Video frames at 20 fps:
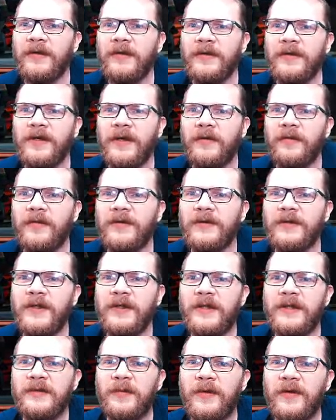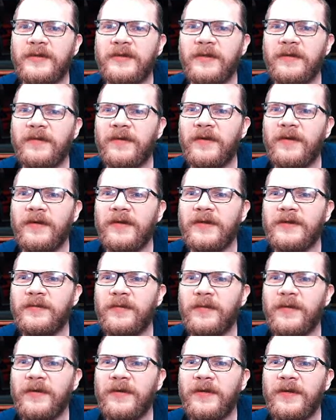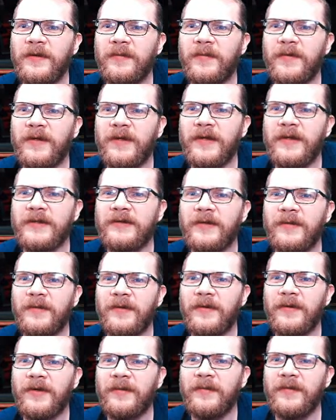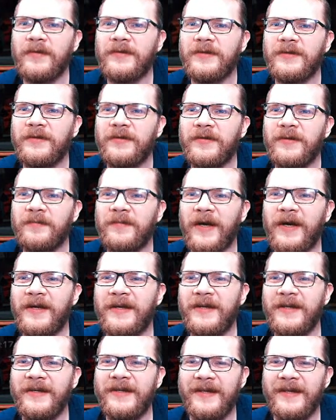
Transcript: So the disposal of all is worth it, but again, so far a couple of screws and. pipes.